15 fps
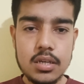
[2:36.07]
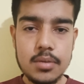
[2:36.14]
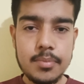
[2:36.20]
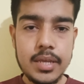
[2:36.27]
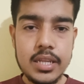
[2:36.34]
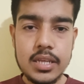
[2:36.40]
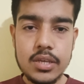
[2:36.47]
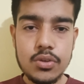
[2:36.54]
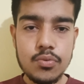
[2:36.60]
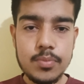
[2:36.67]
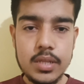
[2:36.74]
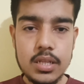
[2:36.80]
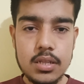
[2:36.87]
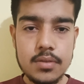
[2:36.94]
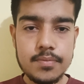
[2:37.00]
you
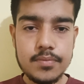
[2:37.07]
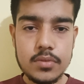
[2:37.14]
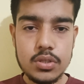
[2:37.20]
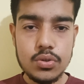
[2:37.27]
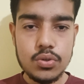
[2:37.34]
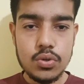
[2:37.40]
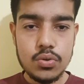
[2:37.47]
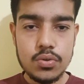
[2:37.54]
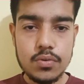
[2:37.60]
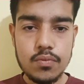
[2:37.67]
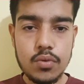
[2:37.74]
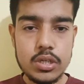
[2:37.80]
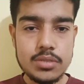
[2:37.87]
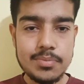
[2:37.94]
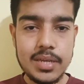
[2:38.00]
mean, you know
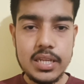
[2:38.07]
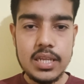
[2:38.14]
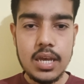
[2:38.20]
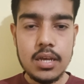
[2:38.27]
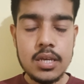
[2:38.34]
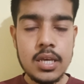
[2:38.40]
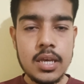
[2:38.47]
what's mania?